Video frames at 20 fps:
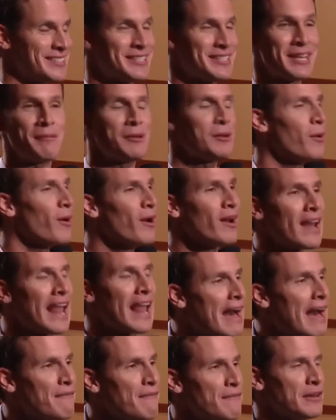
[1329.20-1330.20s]
Some of you aren't
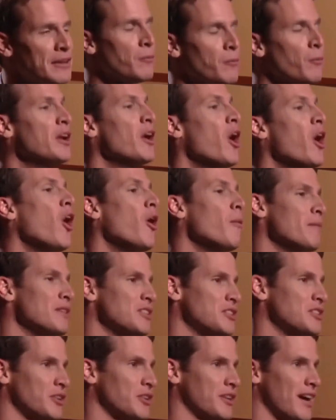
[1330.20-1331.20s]
laughing. We all
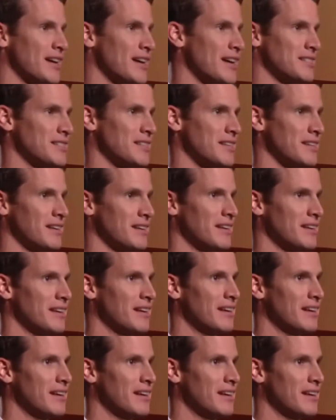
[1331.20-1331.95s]
miss your cousin.